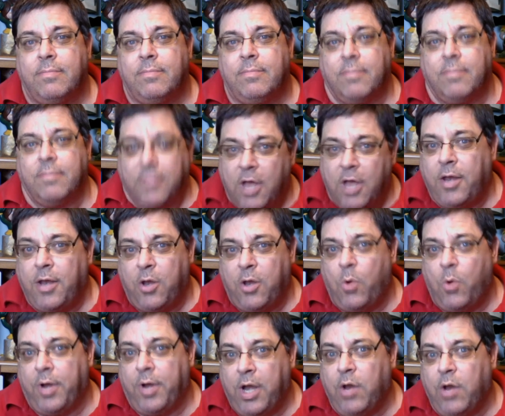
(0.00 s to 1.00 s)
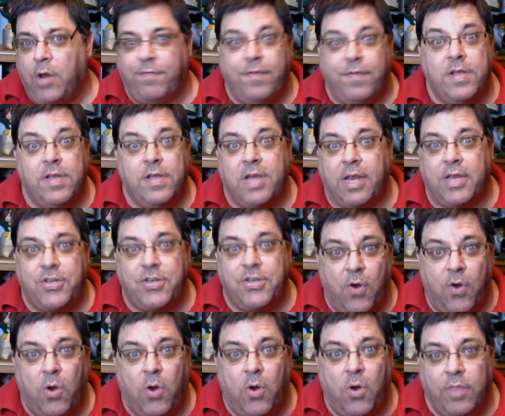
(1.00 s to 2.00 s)
not nowhere near as physically
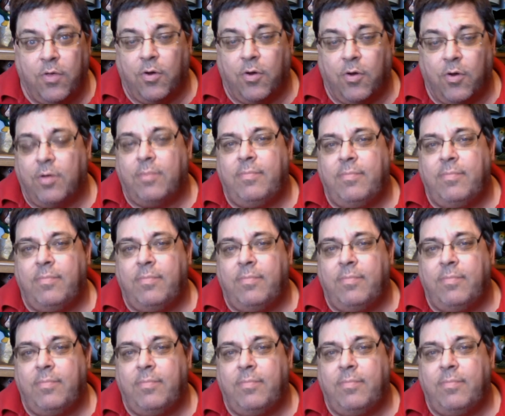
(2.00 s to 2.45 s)
strong either.